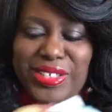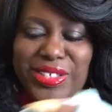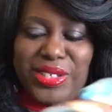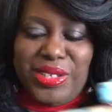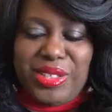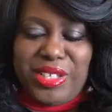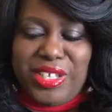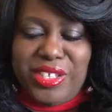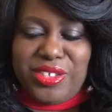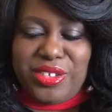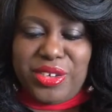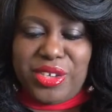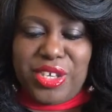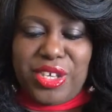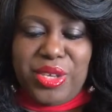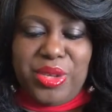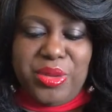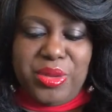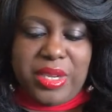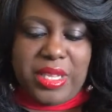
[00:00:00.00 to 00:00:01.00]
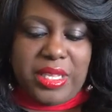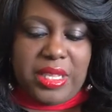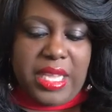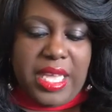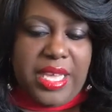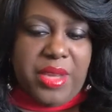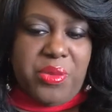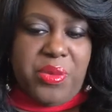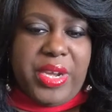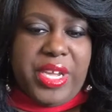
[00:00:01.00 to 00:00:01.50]
so these are cute and
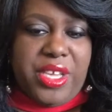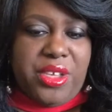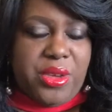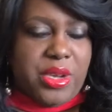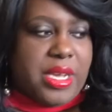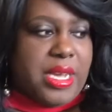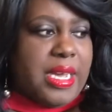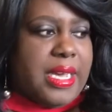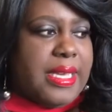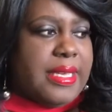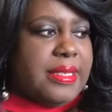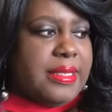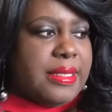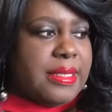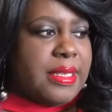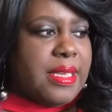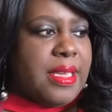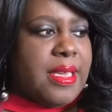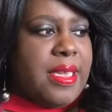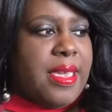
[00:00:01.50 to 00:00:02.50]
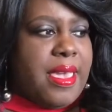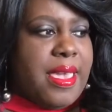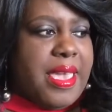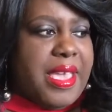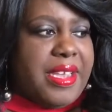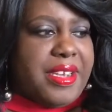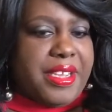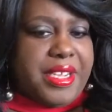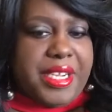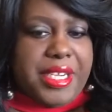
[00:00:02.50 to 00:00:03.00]
lightweight you guys
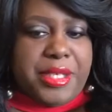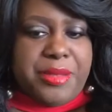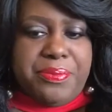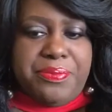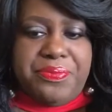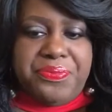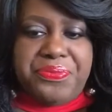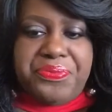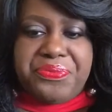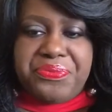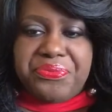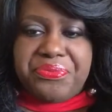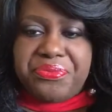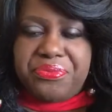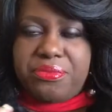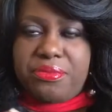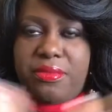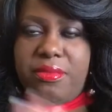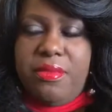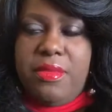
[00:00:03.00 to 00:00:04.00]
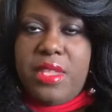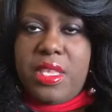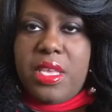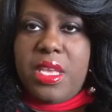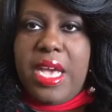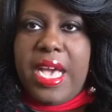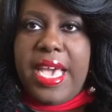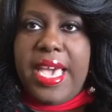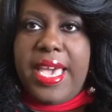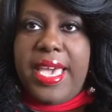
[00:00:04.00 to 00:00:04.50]
and um
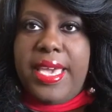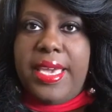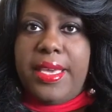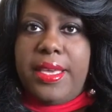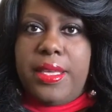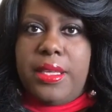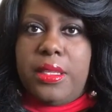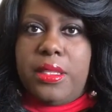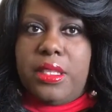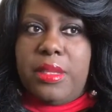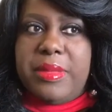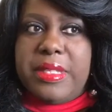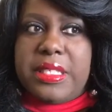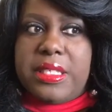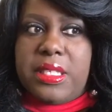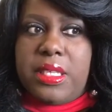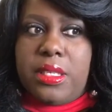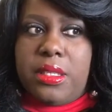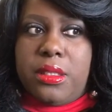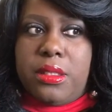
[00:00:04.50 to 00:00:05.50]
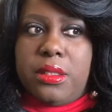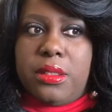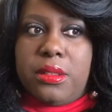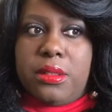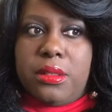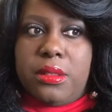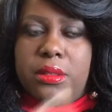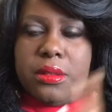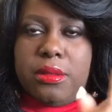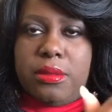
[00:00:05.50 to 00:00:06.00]
I let me see
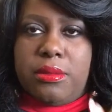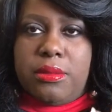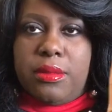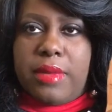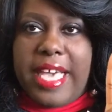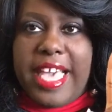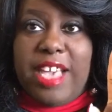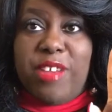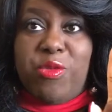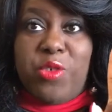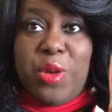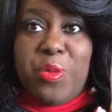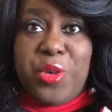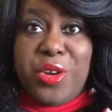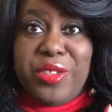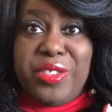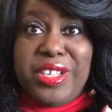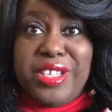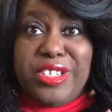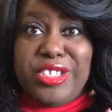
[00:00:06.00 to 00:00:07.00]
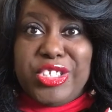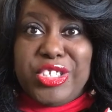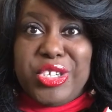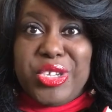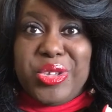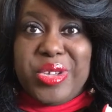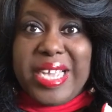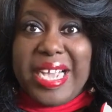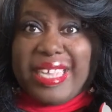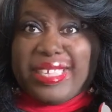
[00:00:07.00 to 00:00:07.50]
I have one more thing to show
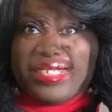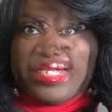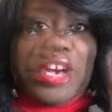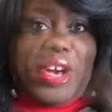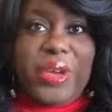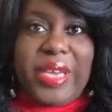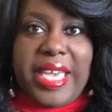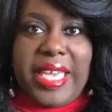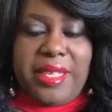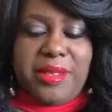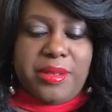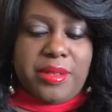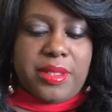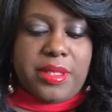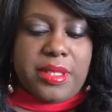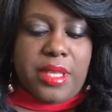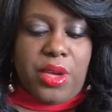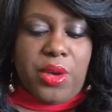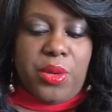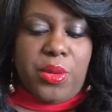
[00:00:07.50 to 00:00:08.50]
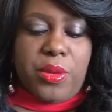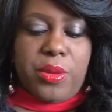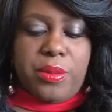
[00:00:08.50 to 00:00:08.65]
you guys okay so